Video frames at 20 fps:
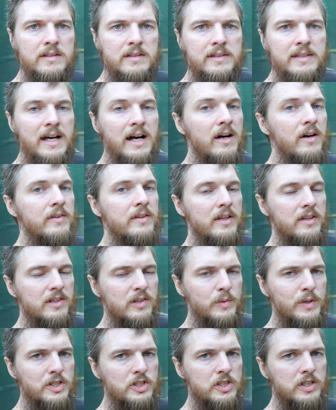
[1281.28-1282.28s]
Now, the other
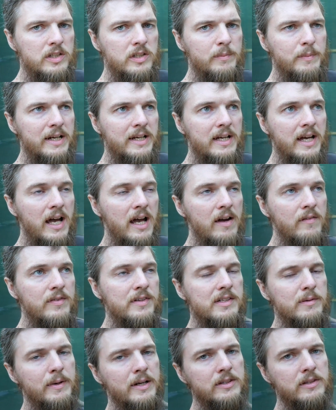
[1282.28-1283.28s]
question you might have
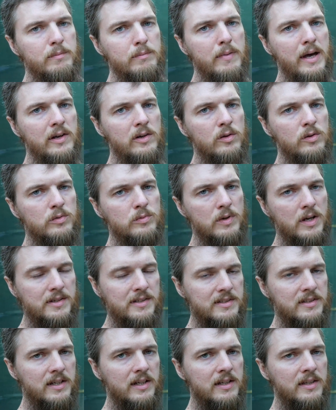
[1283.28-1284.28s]
is about the metal
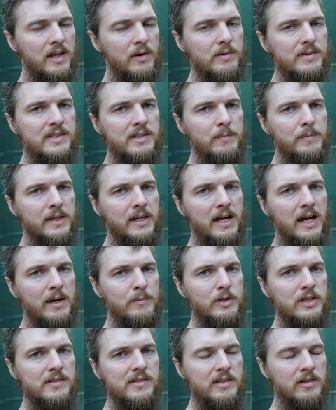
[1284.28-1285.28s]
rusting. That was something
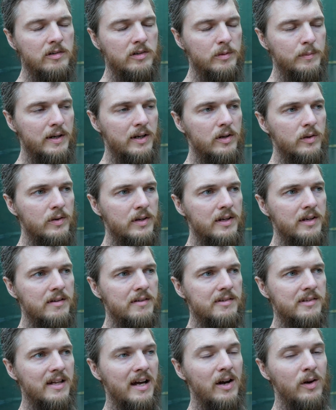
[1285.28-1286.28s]
I'm concerned about
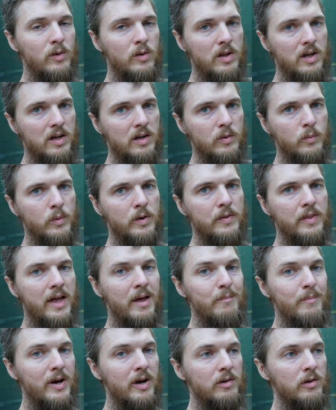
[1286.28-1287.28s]
is how long will
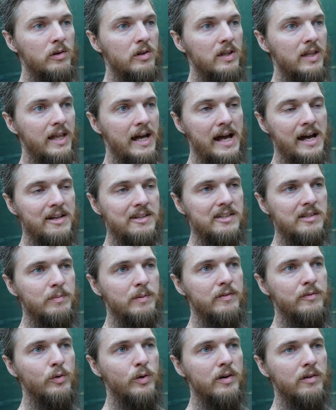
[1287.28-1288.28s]
that barrel last
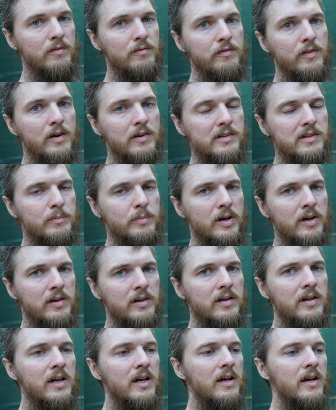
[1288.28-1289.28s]
before it falls
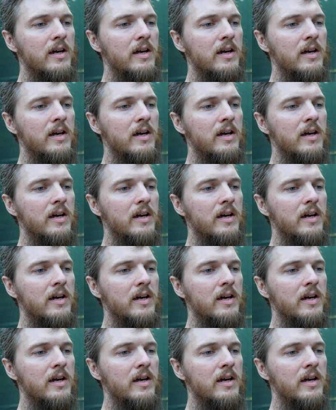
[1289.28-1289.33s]
apart?